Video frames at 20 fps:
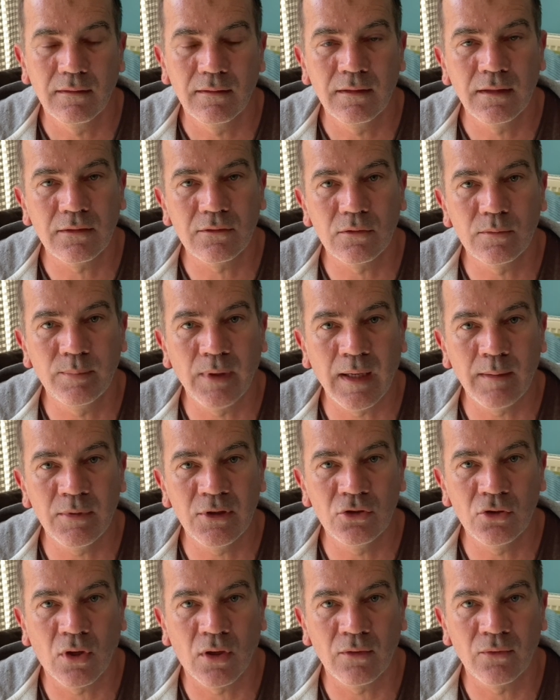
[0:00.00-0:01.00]
little baby
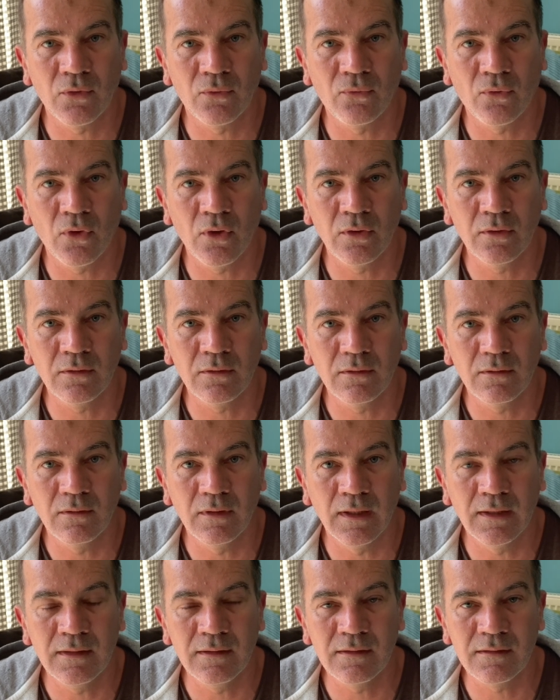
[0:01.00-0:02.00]
Java fern
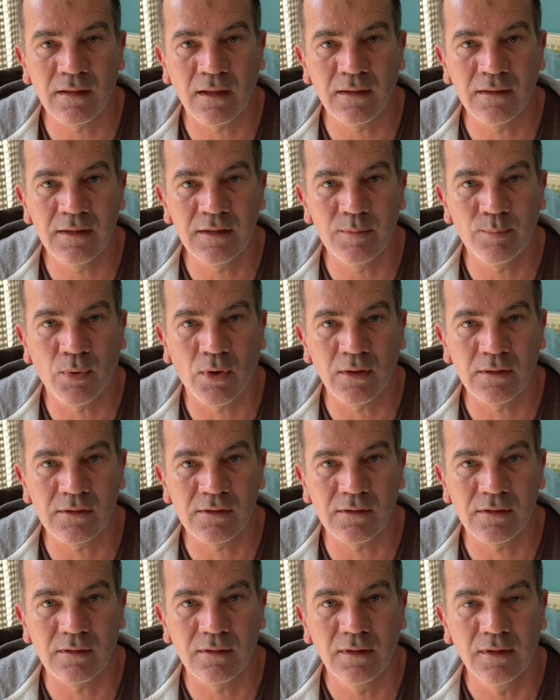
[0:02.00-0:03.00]
inside these
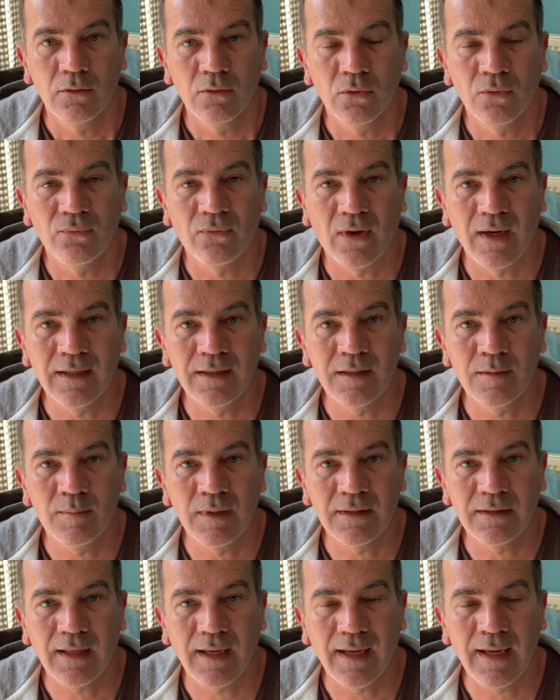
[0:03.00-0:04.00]
pots. You'll find them
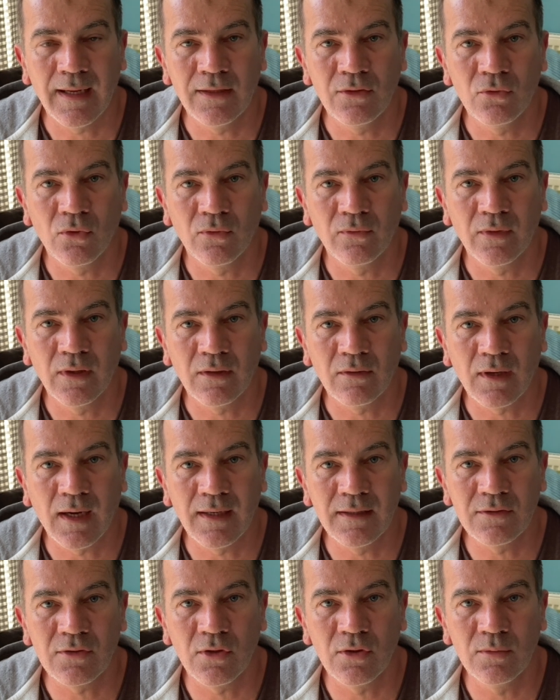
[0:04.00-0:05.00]
at the end of the
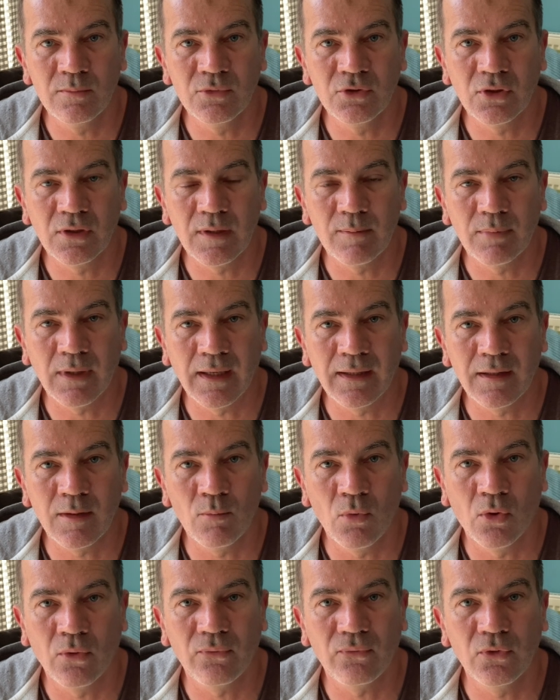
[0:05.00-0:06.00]
rhizomes. You can break them
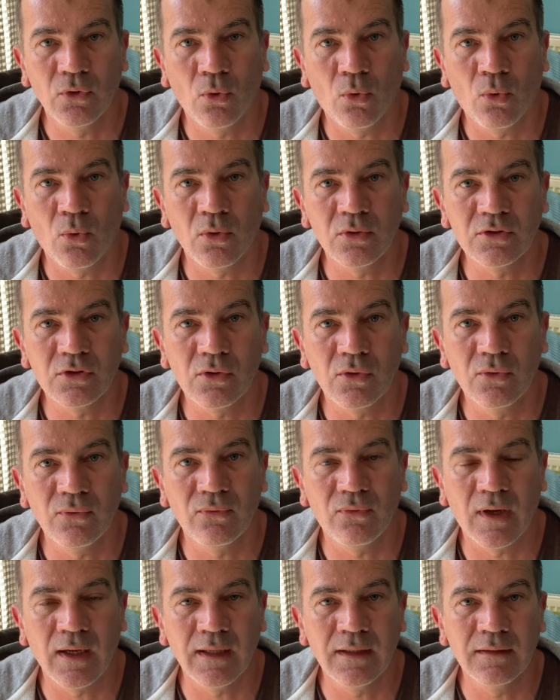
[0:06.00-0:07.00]
off. You'll also
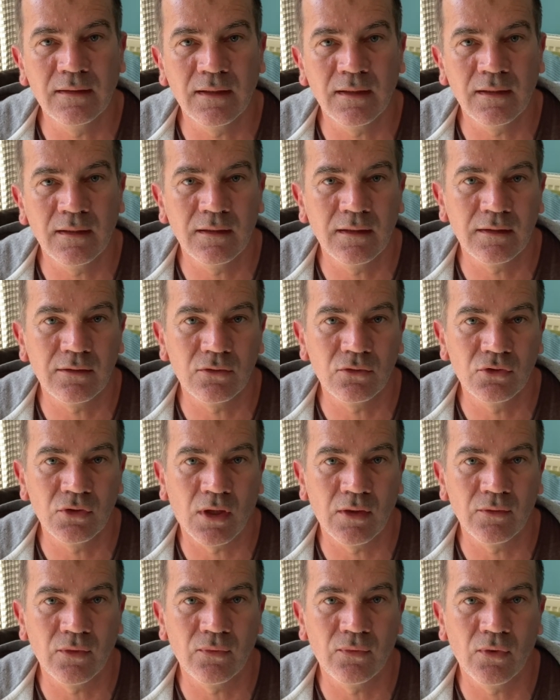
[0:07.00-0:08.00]
find the little
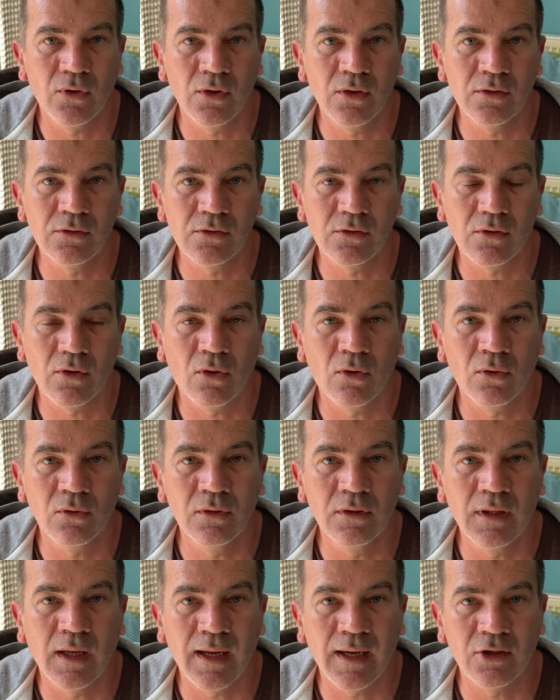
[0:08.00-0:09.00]
Java ferns
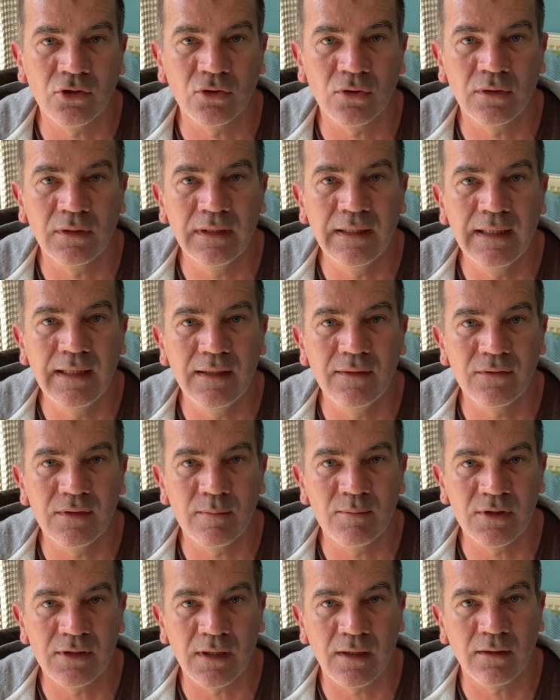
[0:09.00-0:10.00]
on the actual leaves
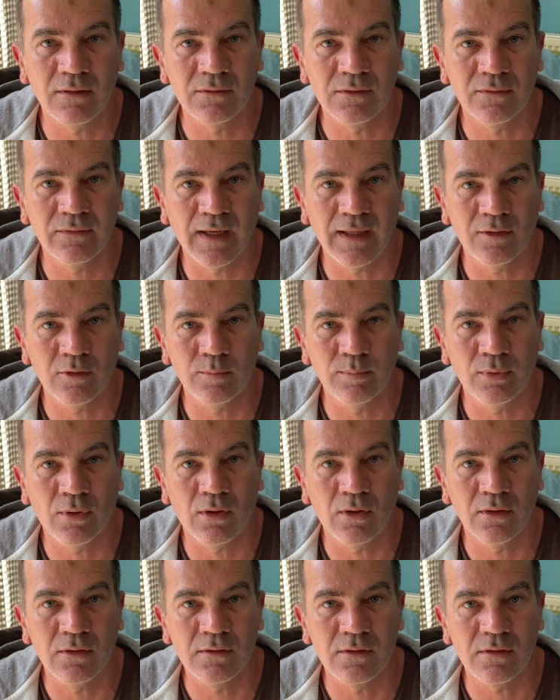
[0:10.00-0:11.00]
themselves of adult
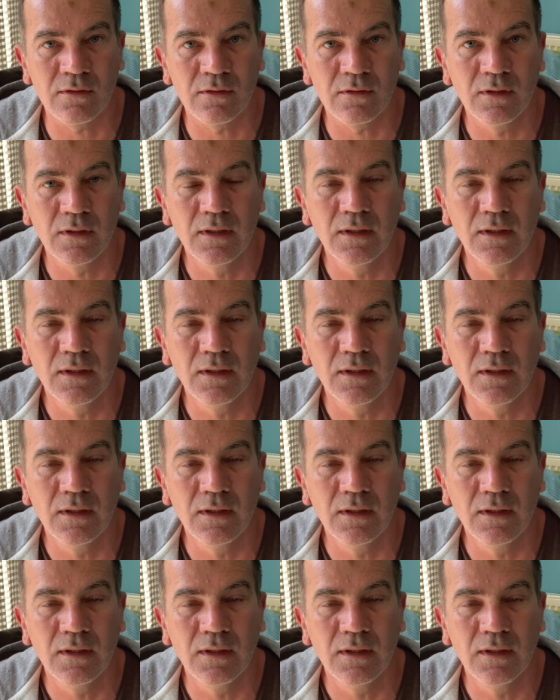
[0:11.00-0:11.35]
plants.